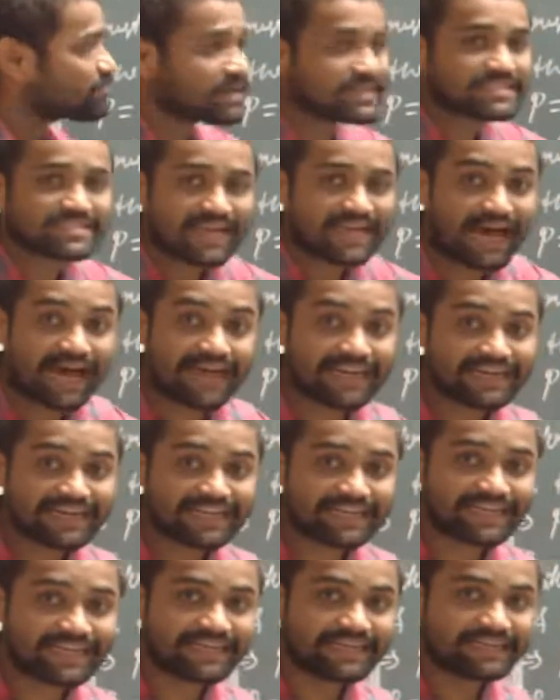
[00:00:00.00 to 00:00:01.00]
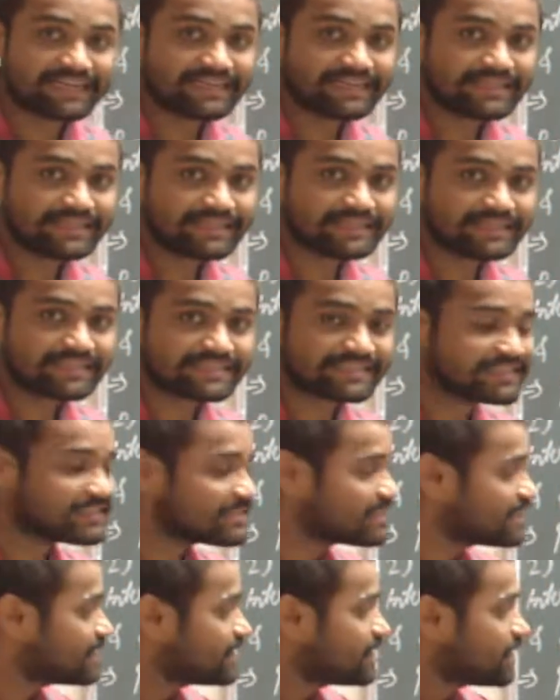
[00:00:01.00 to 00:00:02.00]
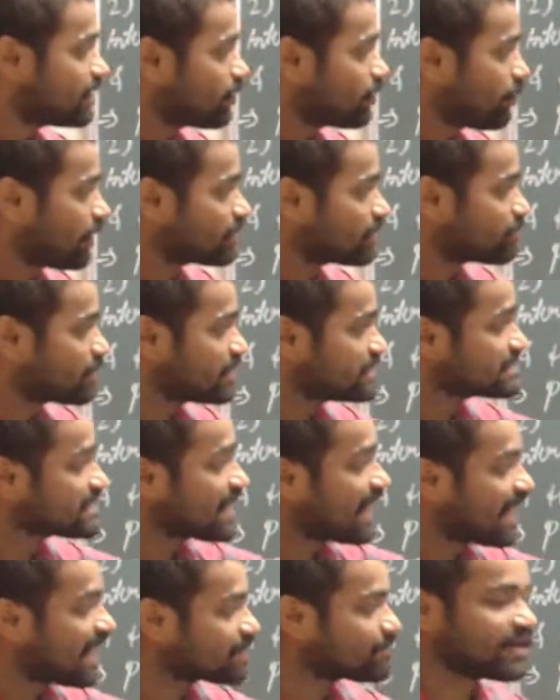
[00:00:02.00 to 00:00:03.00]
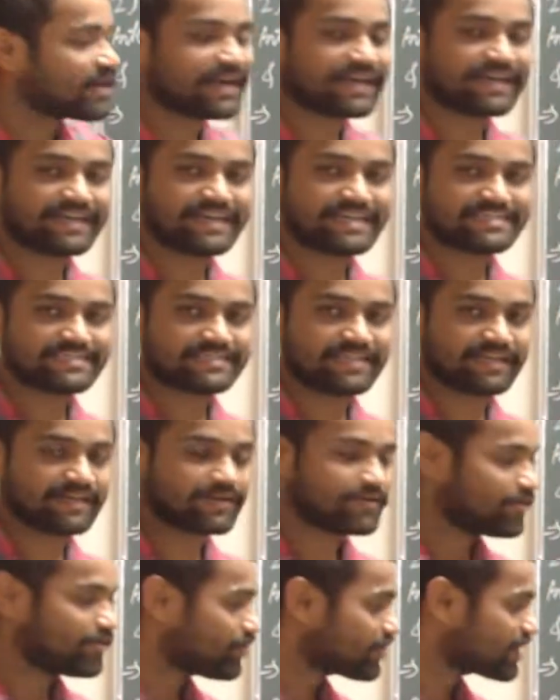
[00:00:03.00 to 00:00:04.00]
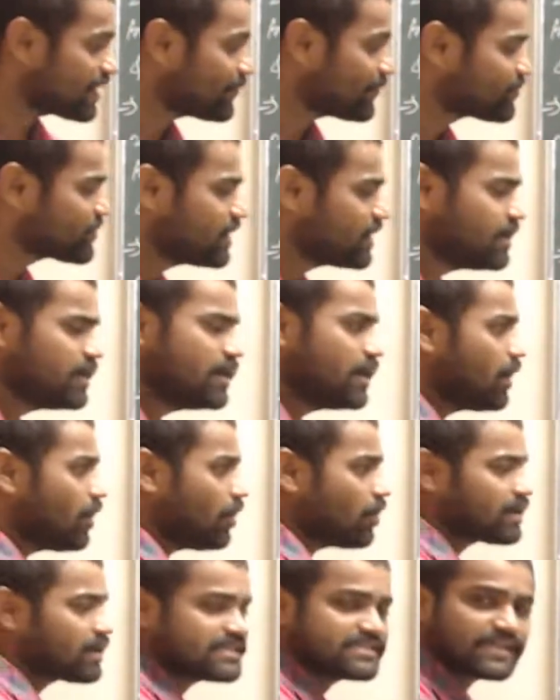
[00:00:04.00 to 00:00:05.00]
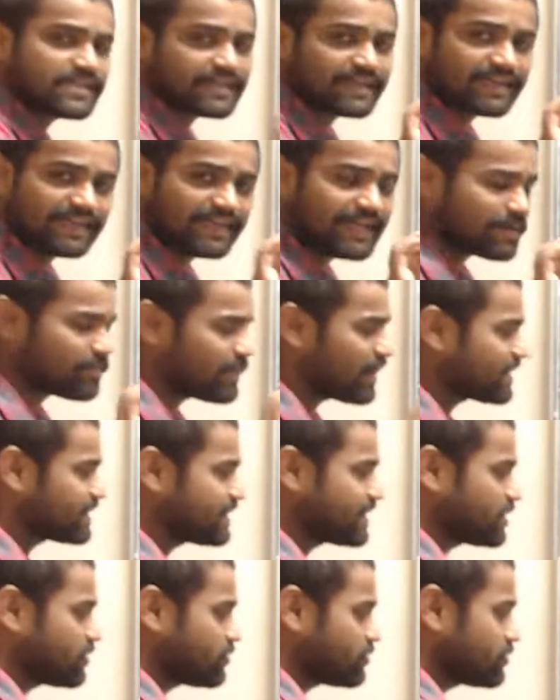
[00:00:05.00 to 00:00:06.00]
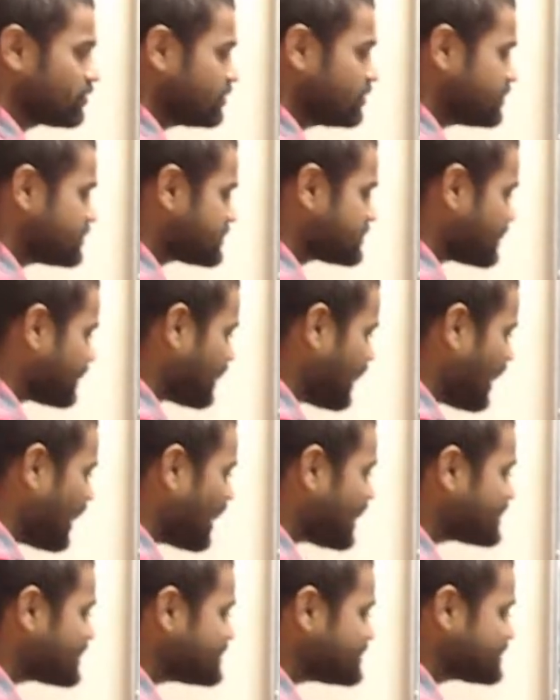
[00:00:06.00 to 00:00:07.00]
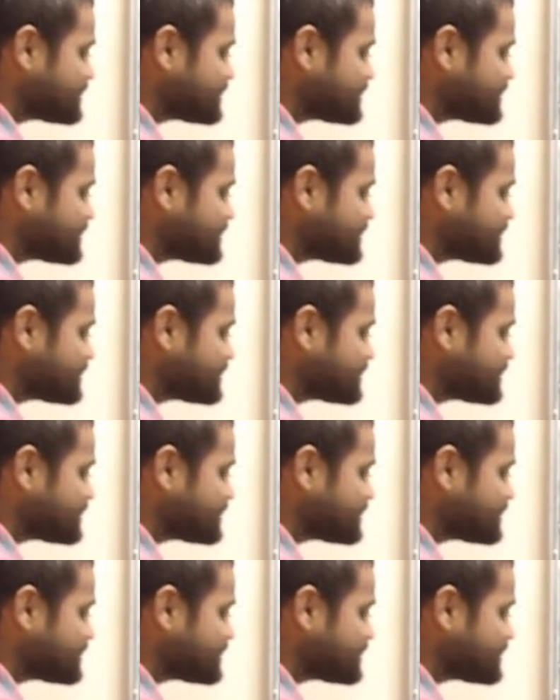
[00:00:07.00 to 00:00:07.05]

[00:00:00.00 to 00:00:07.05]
plus R will real, isn't it? 1 plus R by 100 is there. Okay, sir, clear mark now. Sir, R is